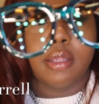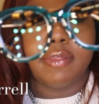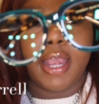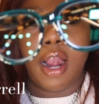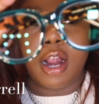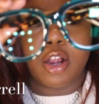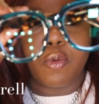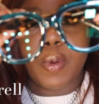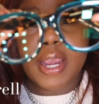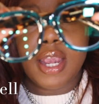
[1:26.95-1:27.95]
They are
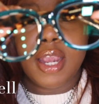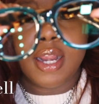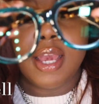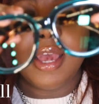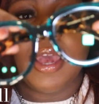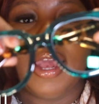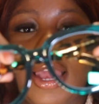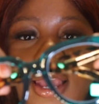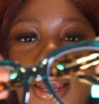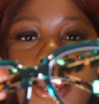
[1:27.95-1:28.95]
green,
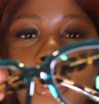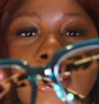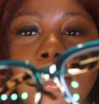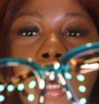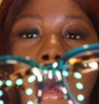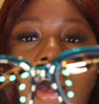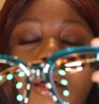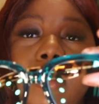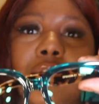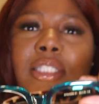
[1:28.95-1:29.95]
and
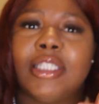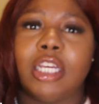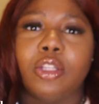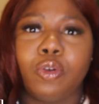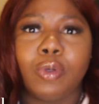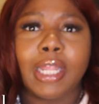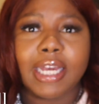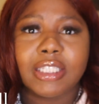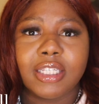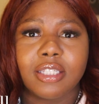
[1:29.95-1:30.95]
all Zeelool
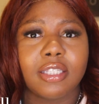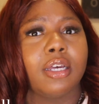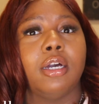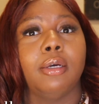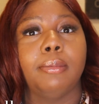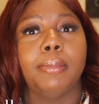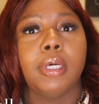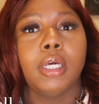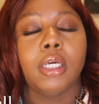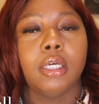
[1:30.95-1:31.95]
glasses come,
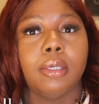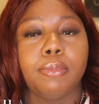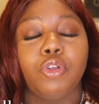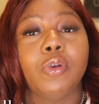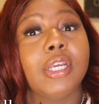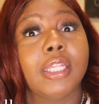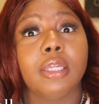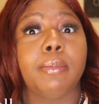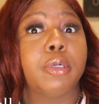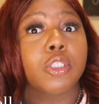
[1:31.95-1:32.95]
you can get
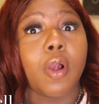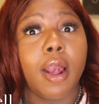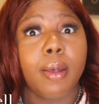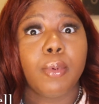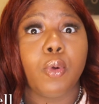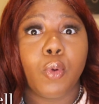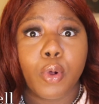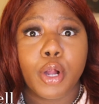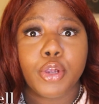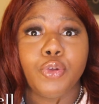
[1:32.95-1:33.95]
them prescribed
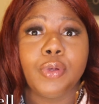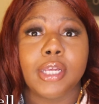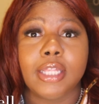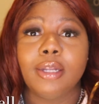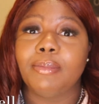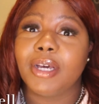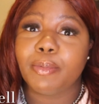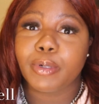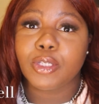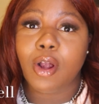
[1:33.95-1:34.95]
or you can get them
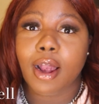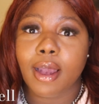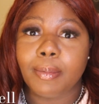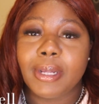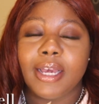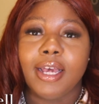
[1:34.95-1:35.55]
non-prescribed.